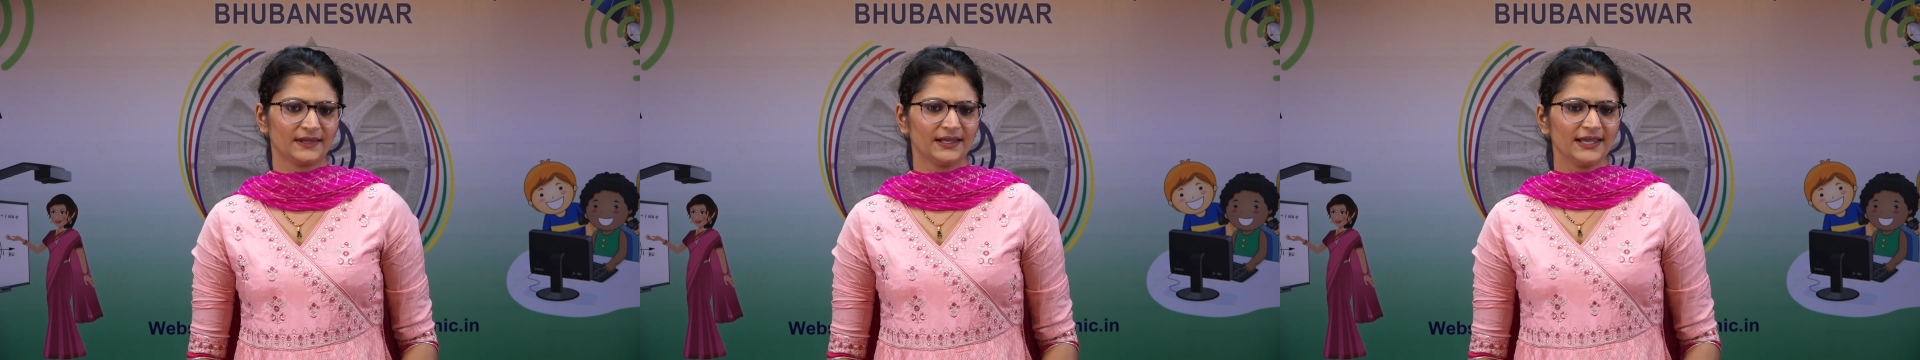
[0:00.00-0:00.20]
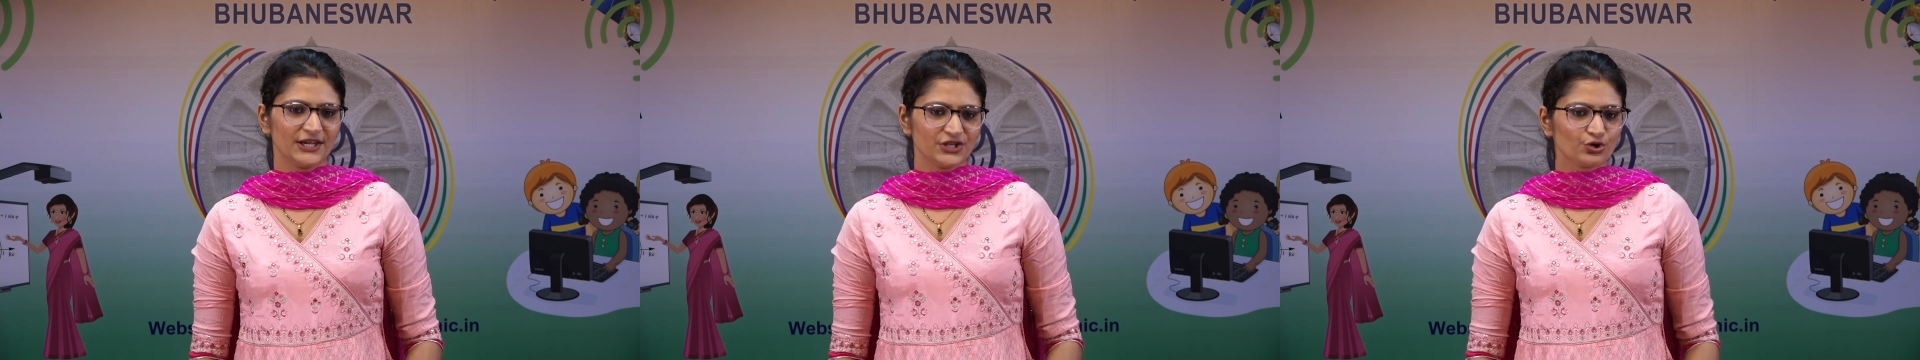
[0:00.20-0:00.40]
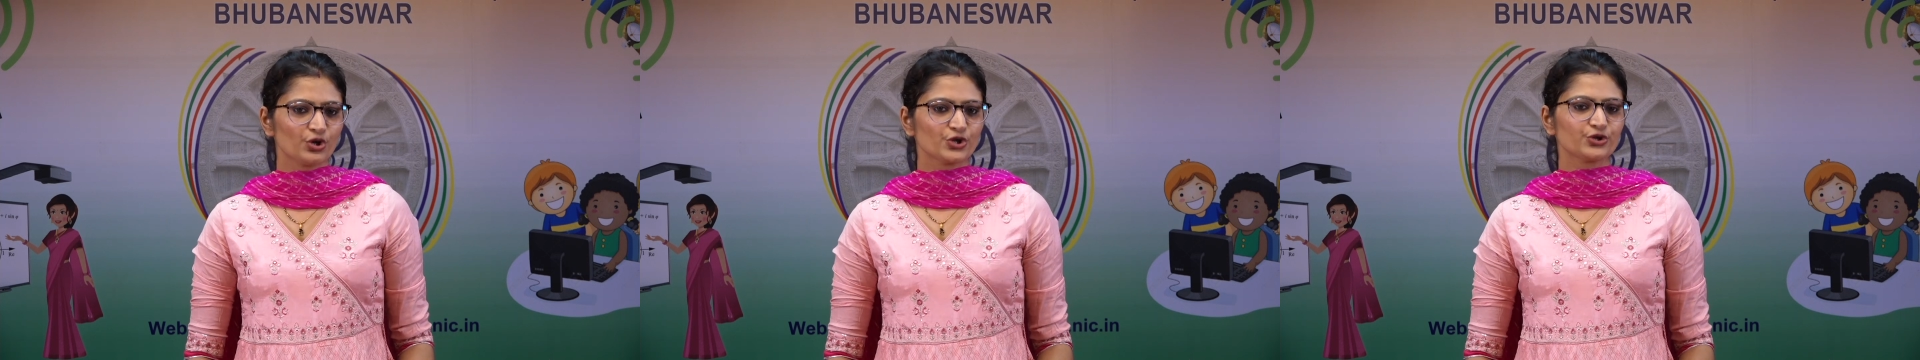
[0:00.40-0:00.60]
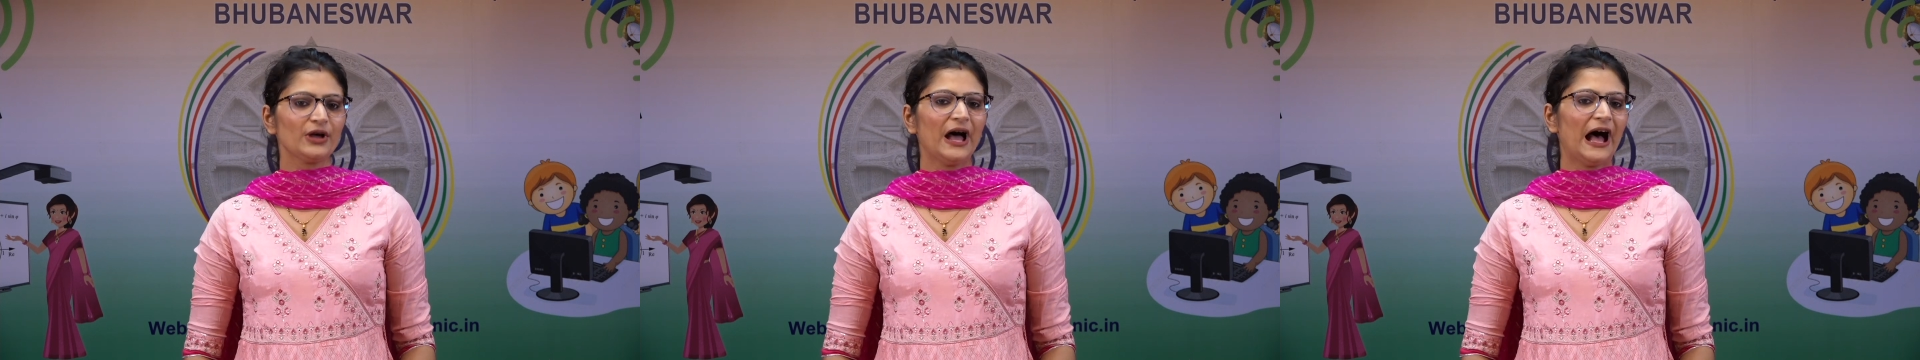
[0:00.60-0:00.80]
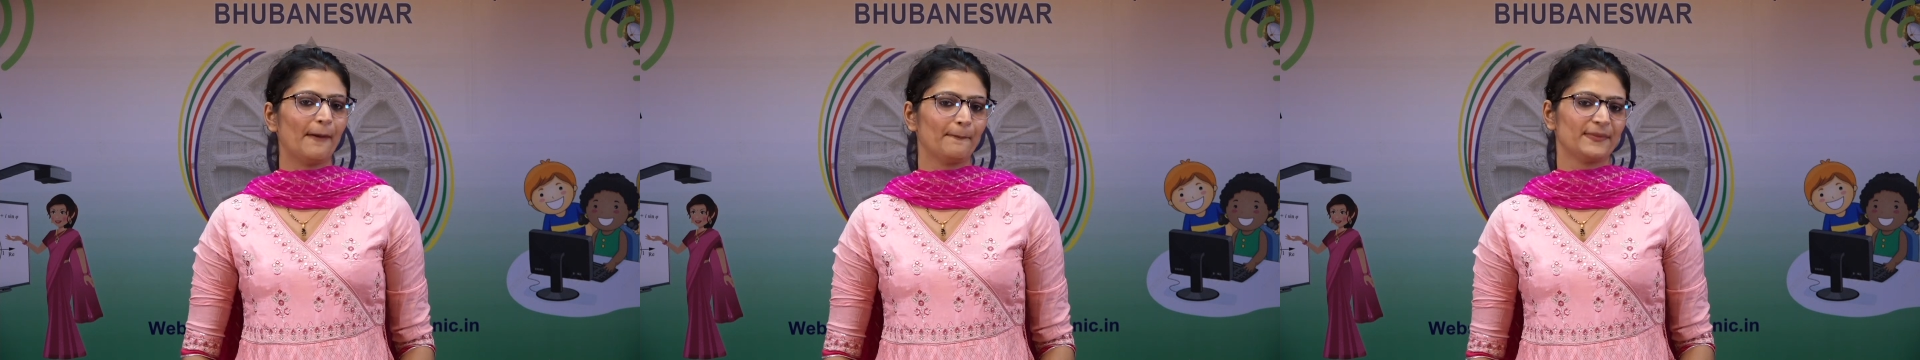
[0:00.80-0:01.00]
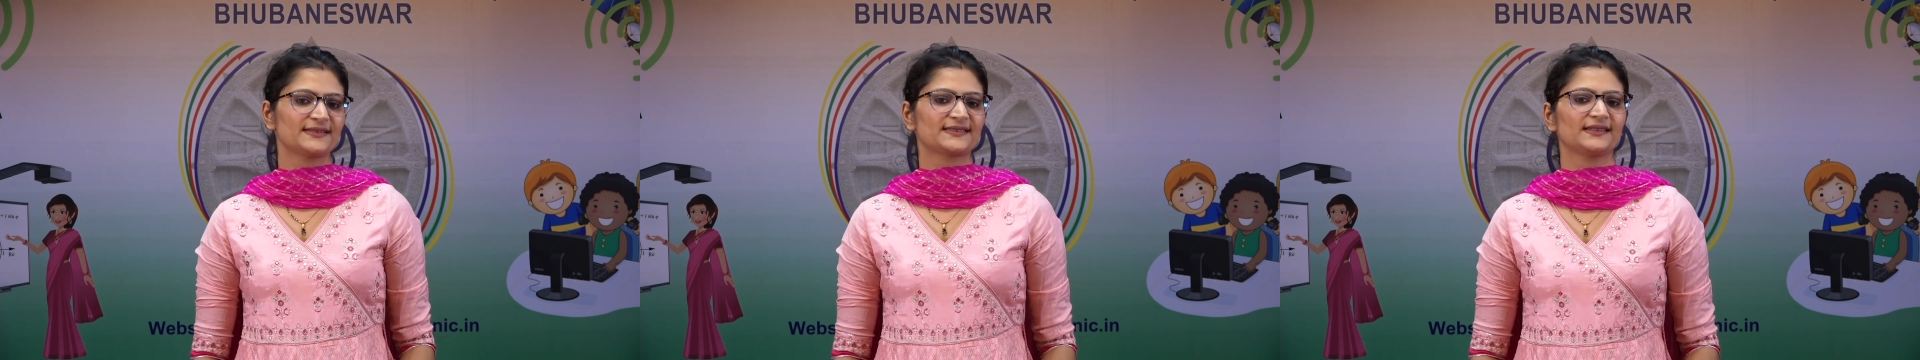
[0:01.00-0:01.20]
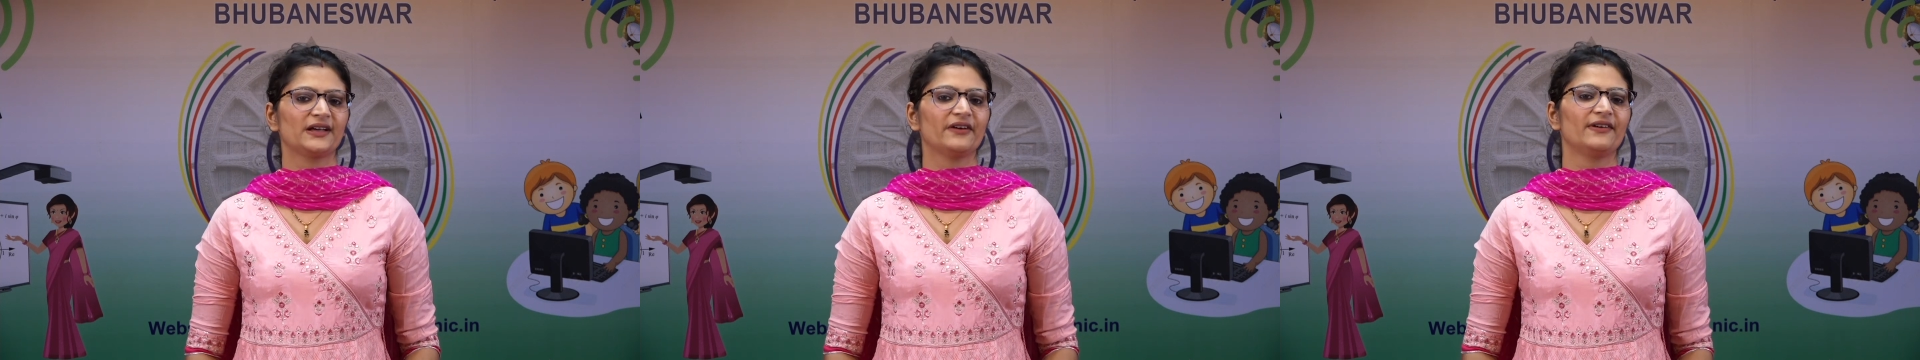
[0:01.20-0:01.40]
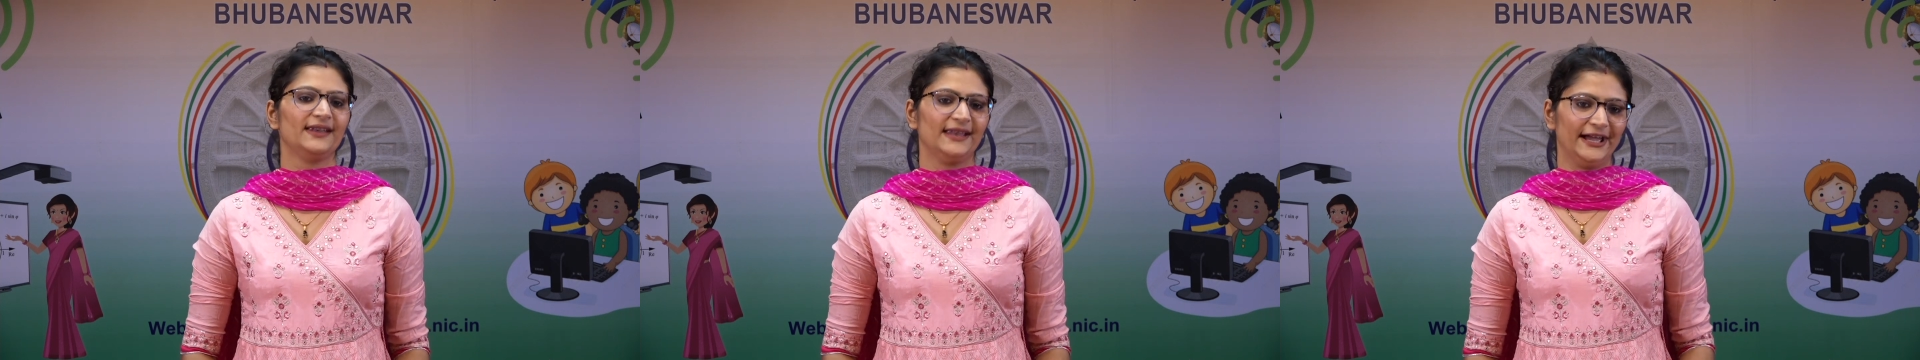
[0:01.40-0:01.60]
It also happens in
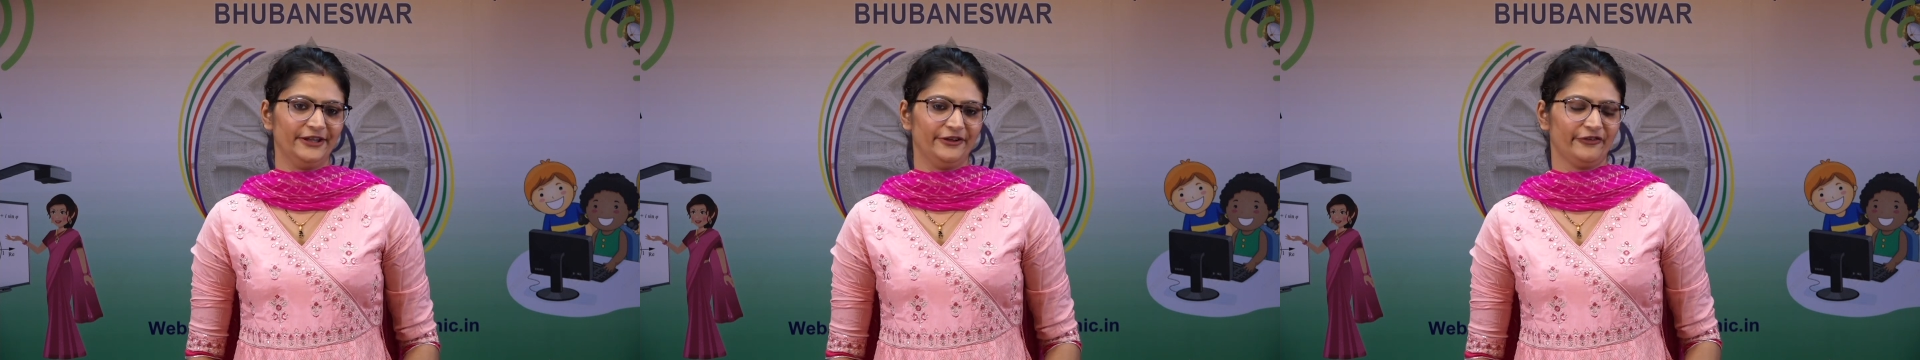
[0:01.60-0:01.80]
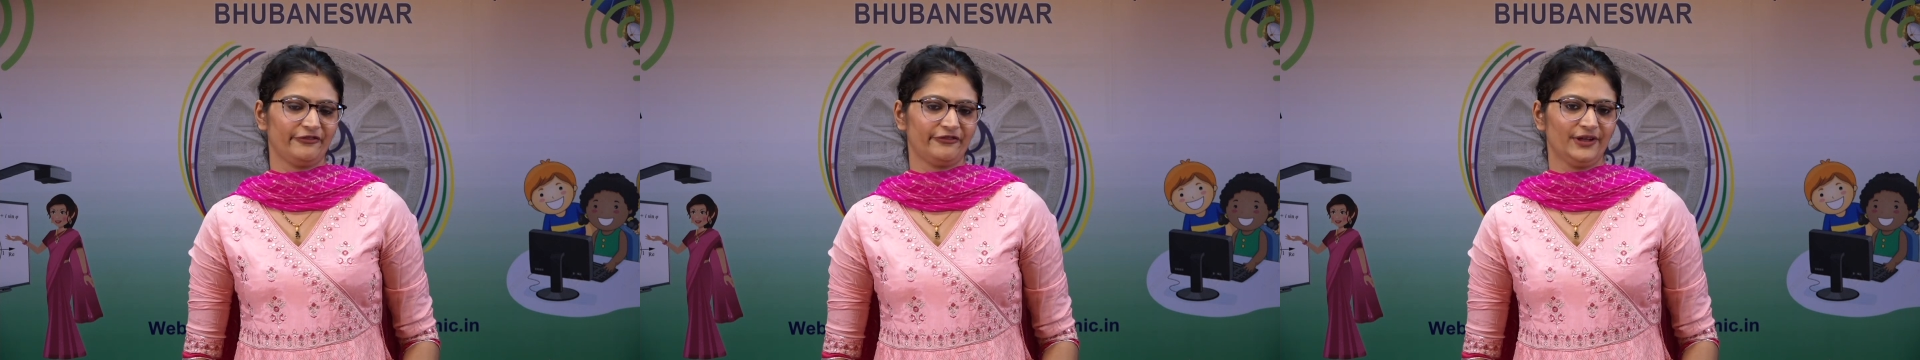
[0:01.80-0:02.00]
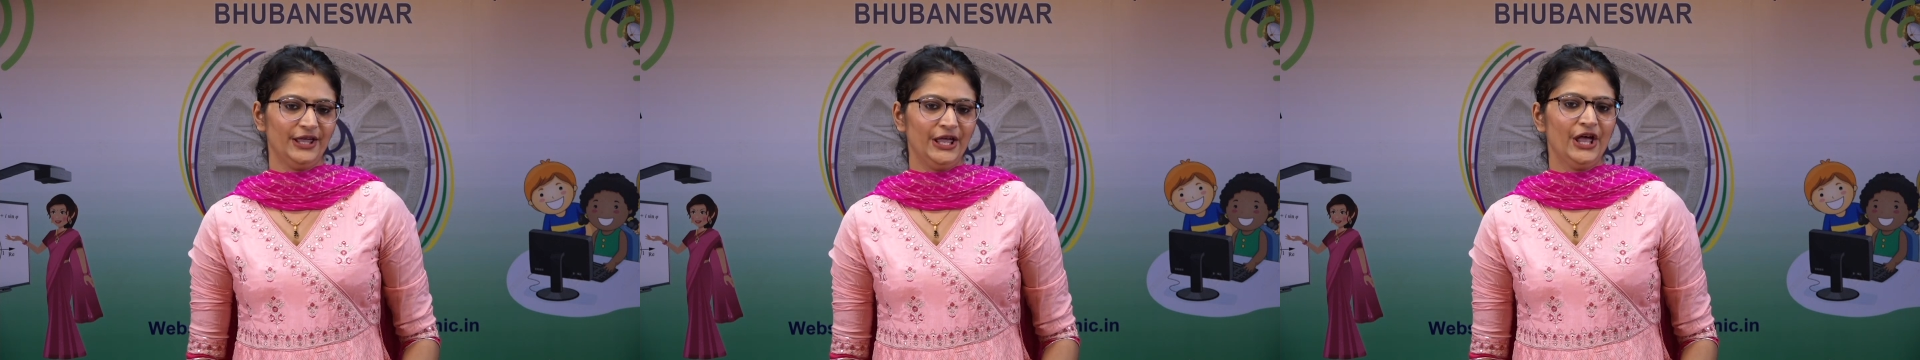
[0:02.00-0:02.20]
our life.